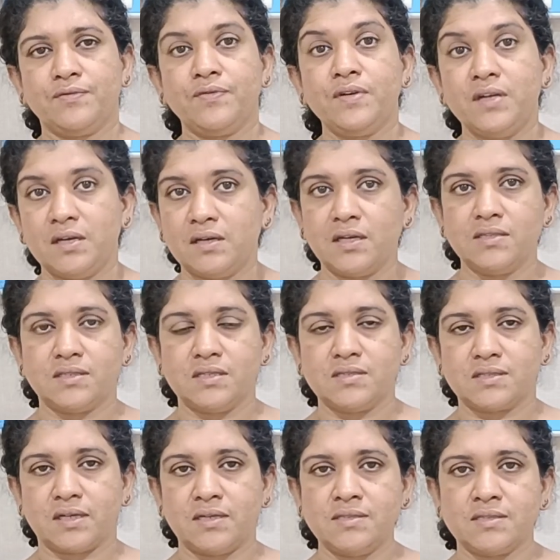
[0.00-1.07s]
of decrease in
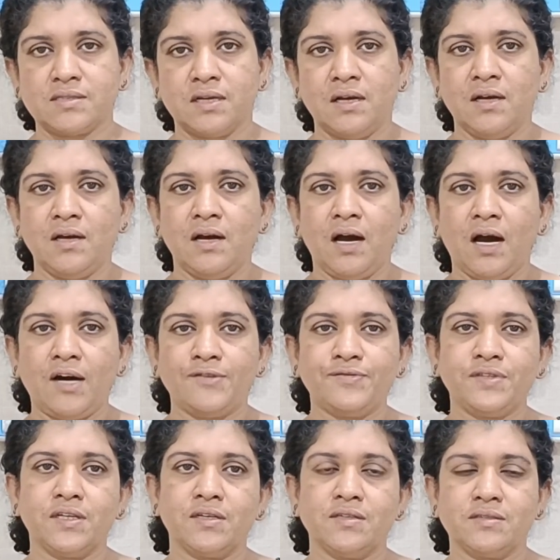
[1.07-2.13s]
size
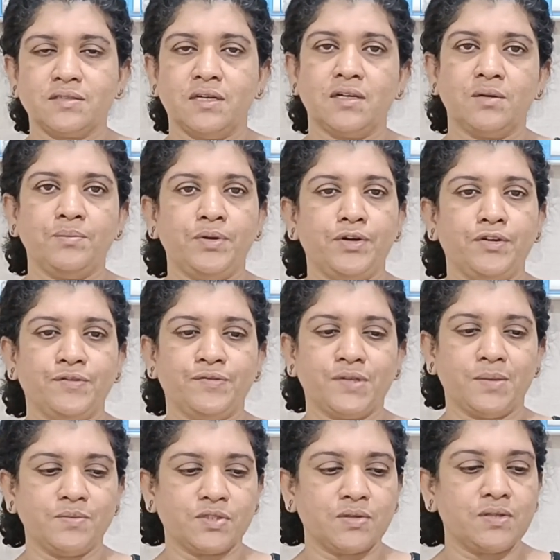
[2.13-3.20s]
after a certain period of
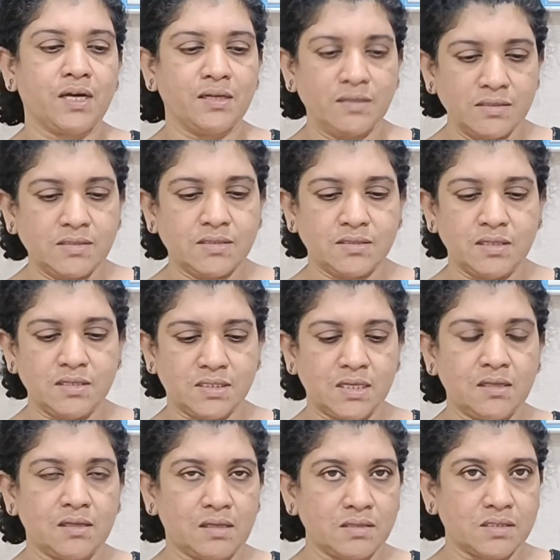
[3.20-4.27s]
time. So these are
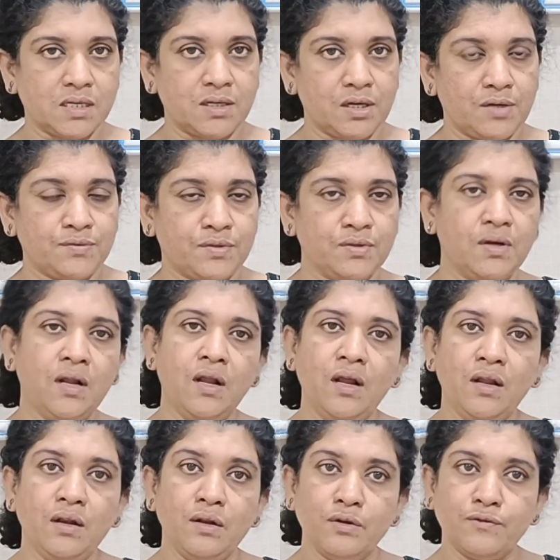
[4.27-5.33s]
the things that you have to
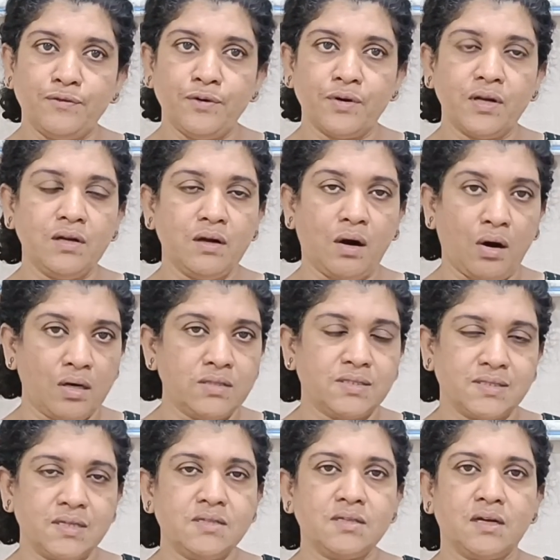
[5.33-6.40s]
look for in
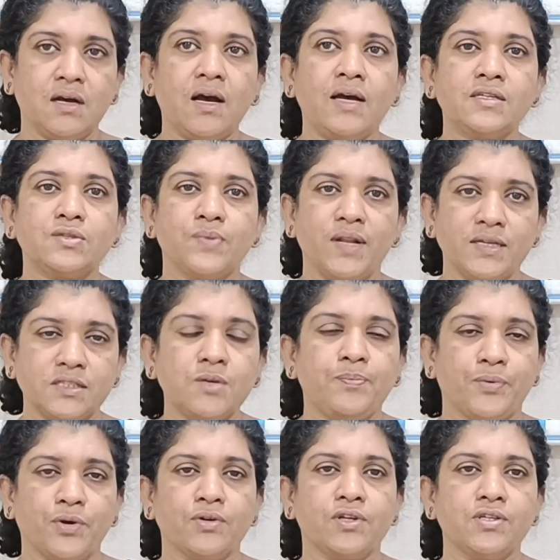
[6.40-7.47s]
onset as well as the
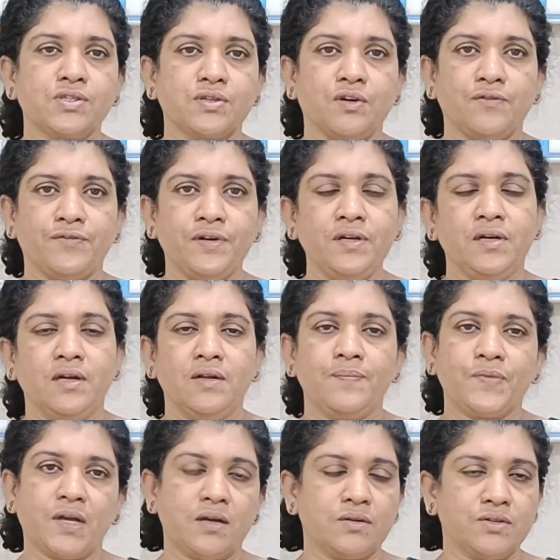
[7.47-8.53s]
progression of a
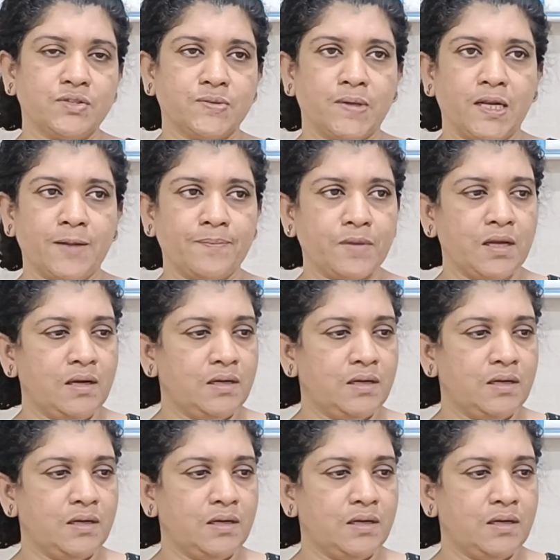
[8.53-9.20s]
thyroid swelling.